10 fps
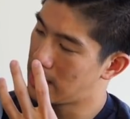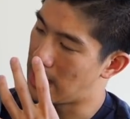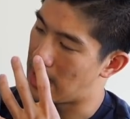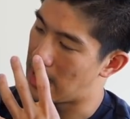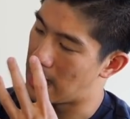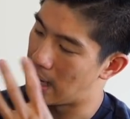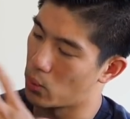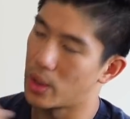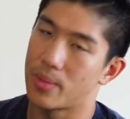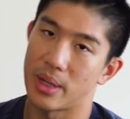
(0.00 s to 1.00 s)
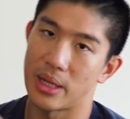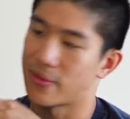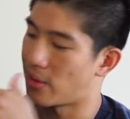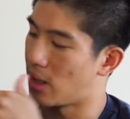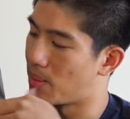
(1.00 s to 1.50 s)
would be
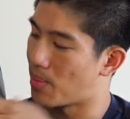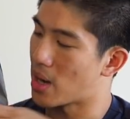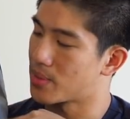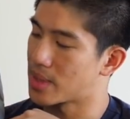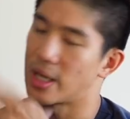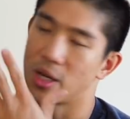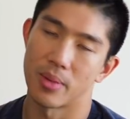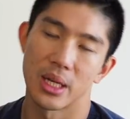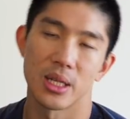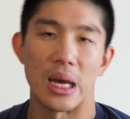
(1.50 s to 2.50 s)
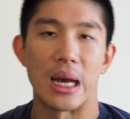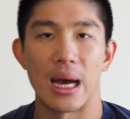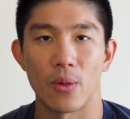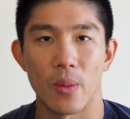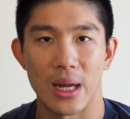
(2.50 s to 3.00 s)
on the bottom side here, because
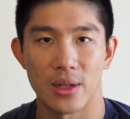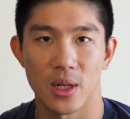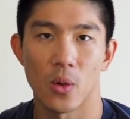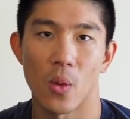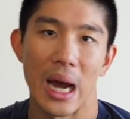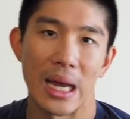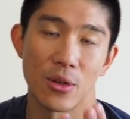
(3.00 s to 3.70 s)
I went out to Kauai.